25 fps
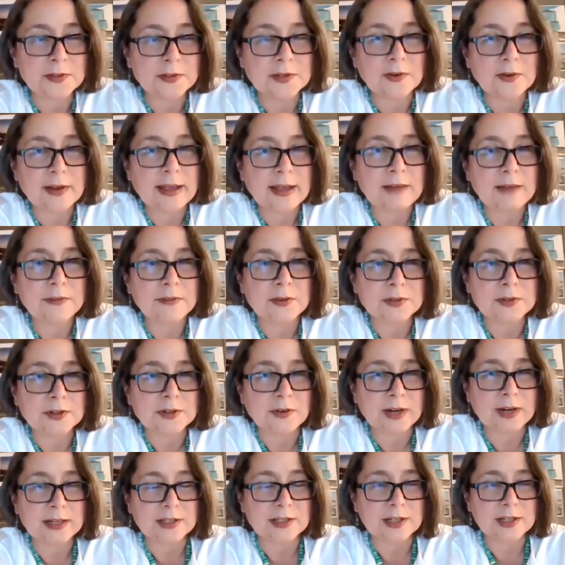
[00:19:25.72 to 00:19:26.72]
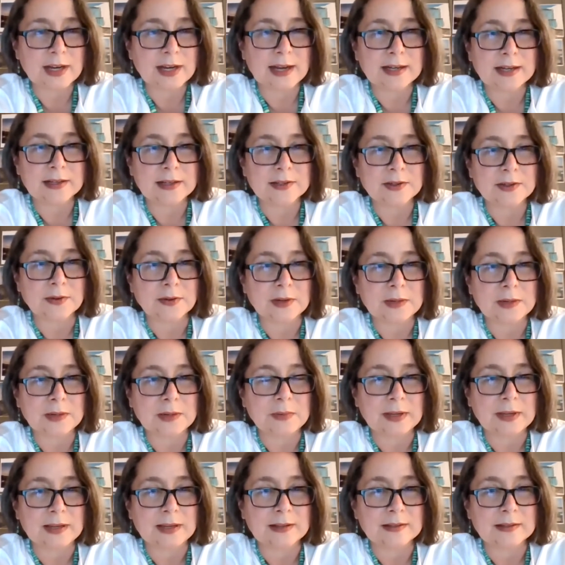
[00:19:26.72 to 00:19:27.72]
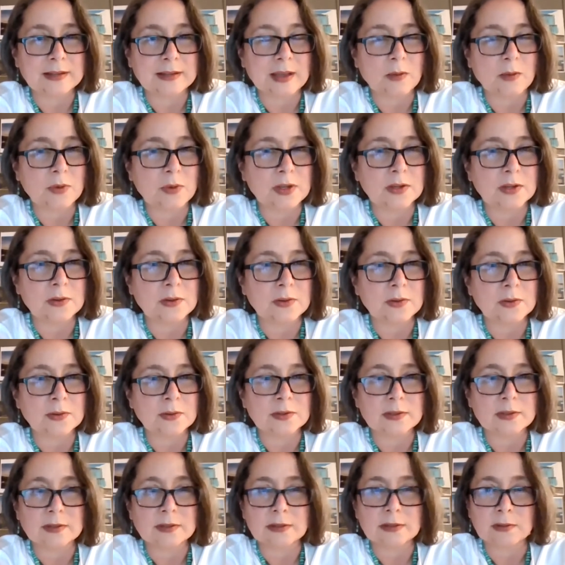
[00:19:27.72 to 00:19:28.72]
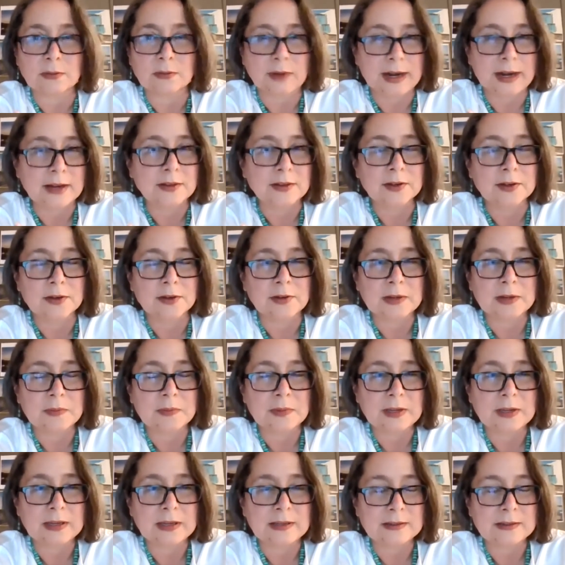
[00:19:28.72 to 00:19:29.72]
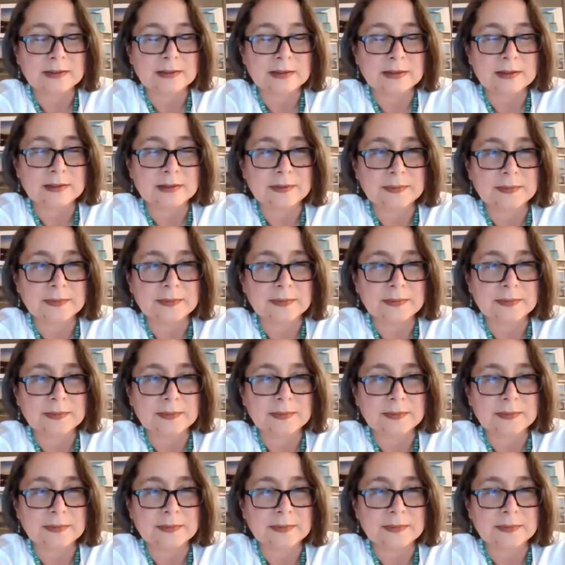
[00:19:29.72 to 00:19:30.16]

don't have those great Chinese green beans, can we use the regular green beans?